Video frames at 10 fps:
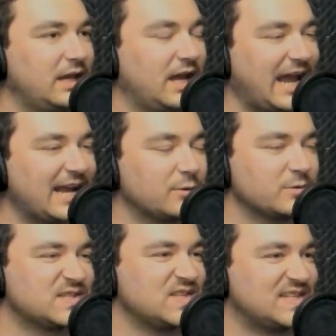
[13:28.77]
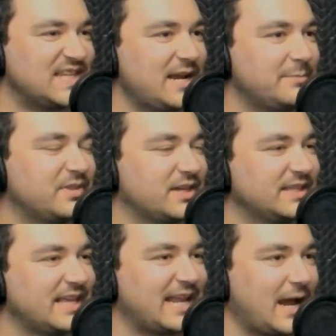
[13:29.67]
And it was the same thing
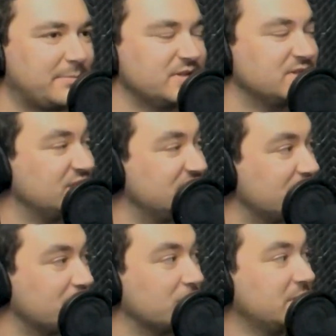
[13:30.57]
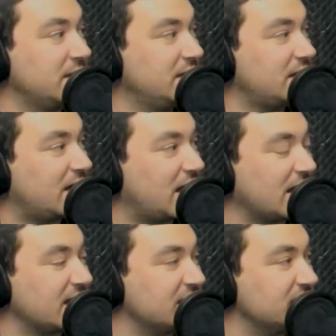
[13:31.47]
that happened to you.
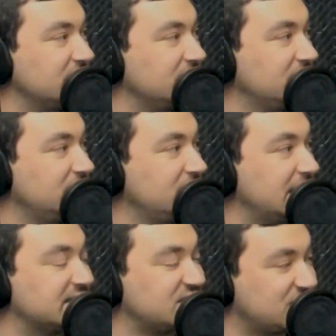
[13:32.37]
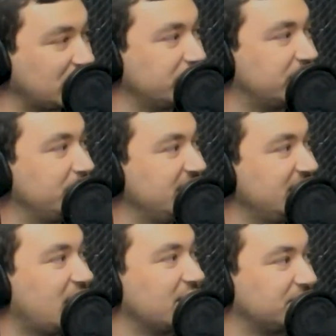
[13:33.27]
I it stuck with
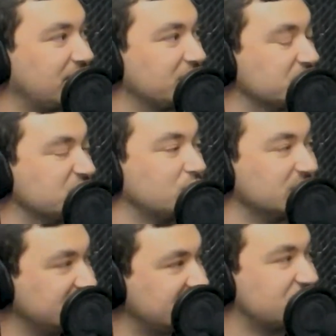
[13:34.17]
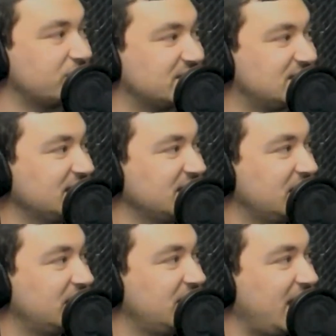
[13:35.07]
me. I mm-hmm. thought it was really interesting,
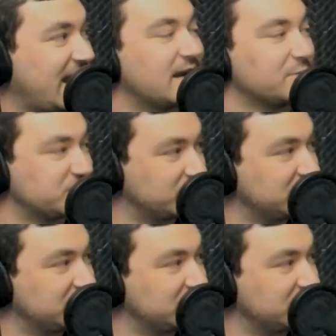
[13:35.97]
and I was really